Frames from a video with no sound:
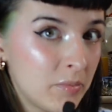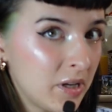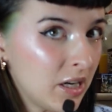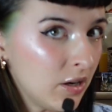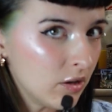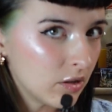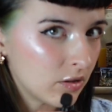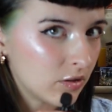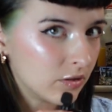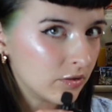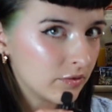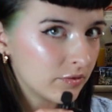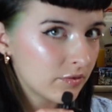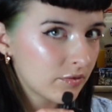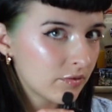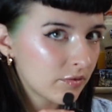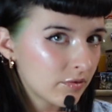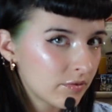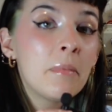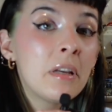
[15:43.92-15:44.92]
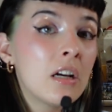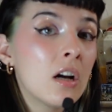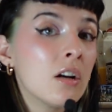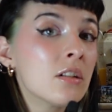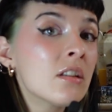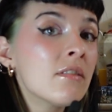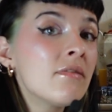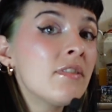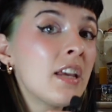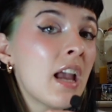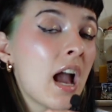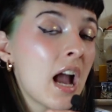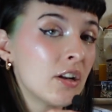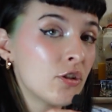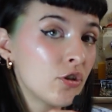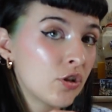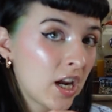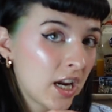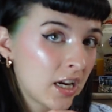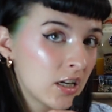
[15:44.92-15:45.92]
miracles. Because of the
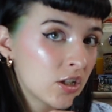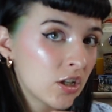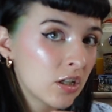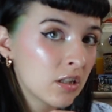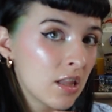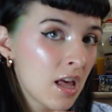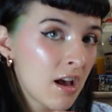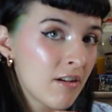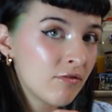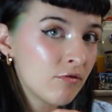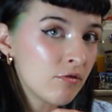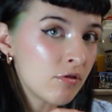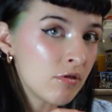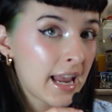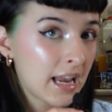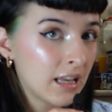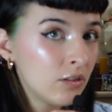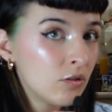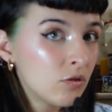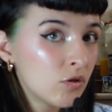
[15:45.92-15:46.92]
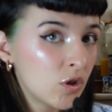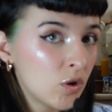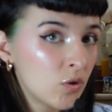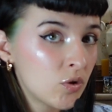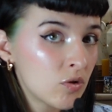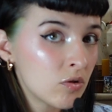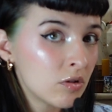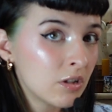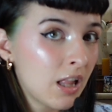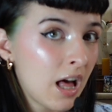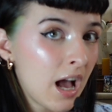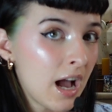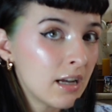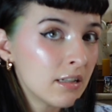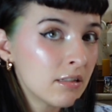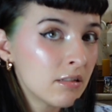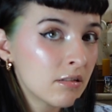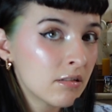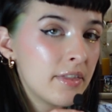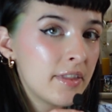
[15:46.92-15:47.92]
education level and the social
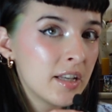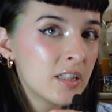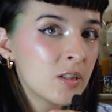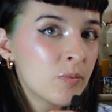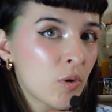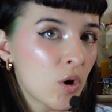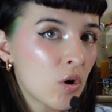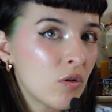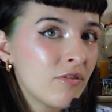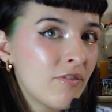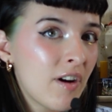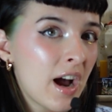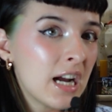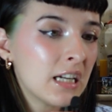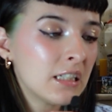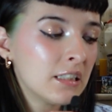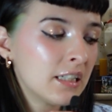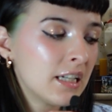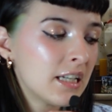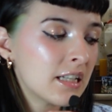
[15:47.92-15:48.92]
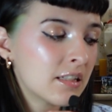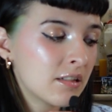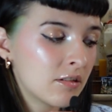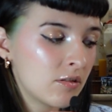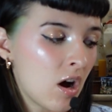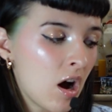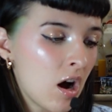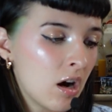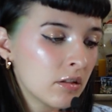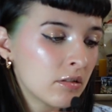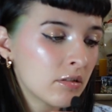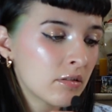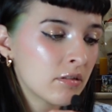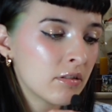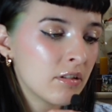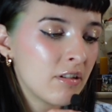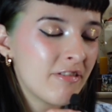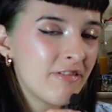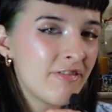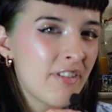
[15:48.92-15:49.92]
class, this profile is not
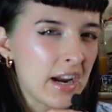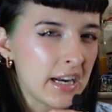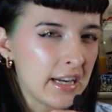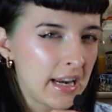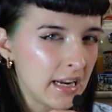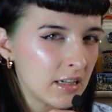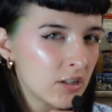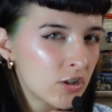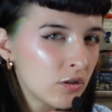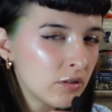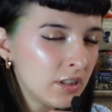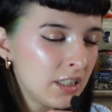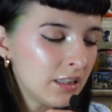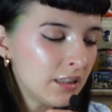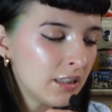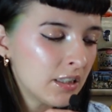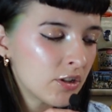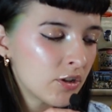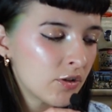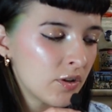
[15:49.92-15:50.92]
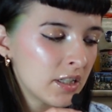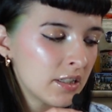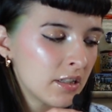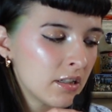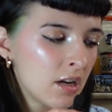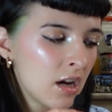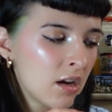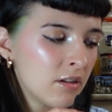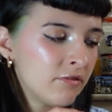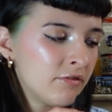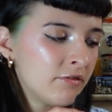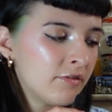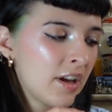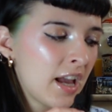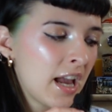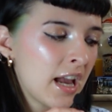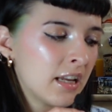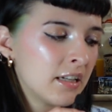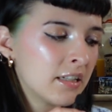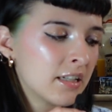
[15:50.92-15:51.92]
financially literate enough
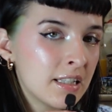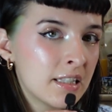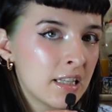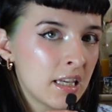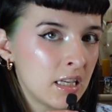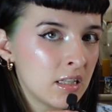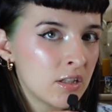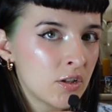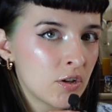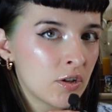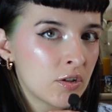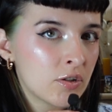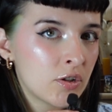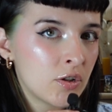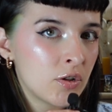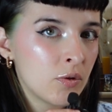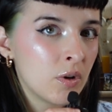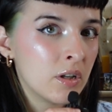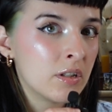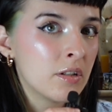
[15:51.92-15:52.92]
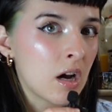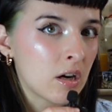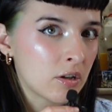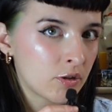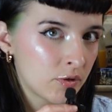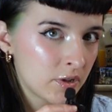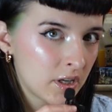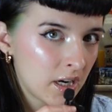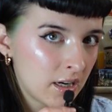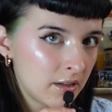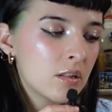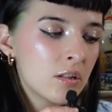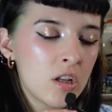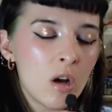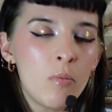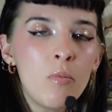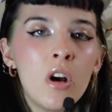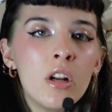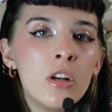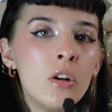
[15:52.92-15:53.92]
and is easier to indoctrinate.
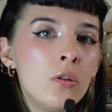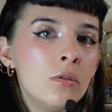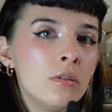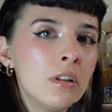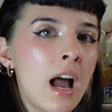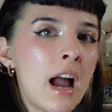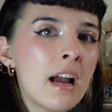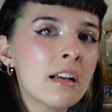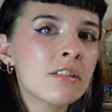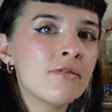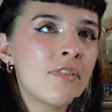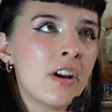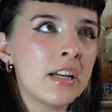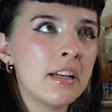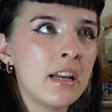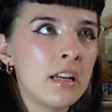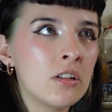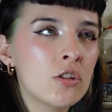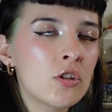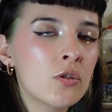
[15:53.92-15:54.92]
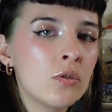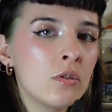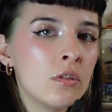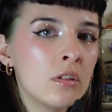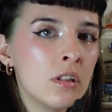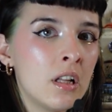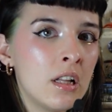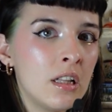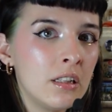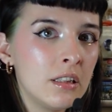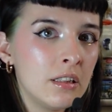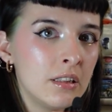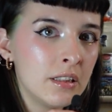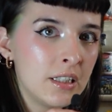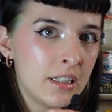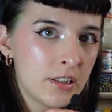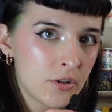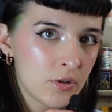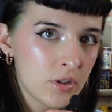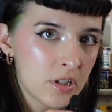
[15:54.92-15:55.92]
Someone who lacks financial
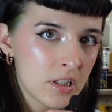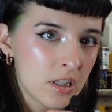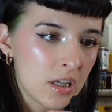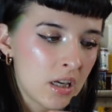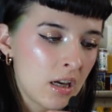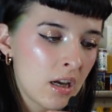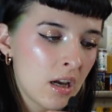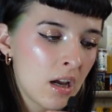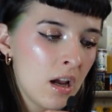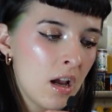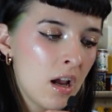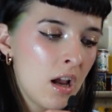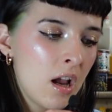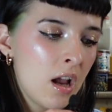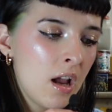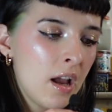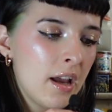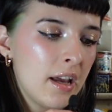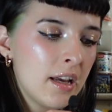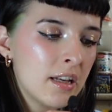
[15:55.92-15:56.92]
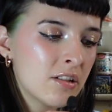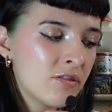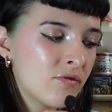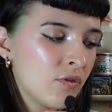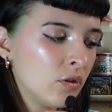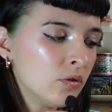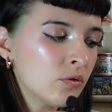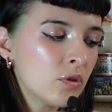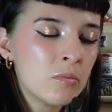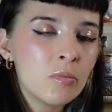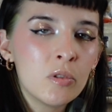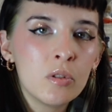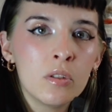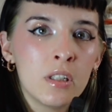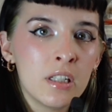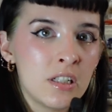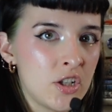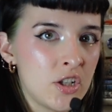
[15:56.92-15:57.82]
literacy is vulnerable in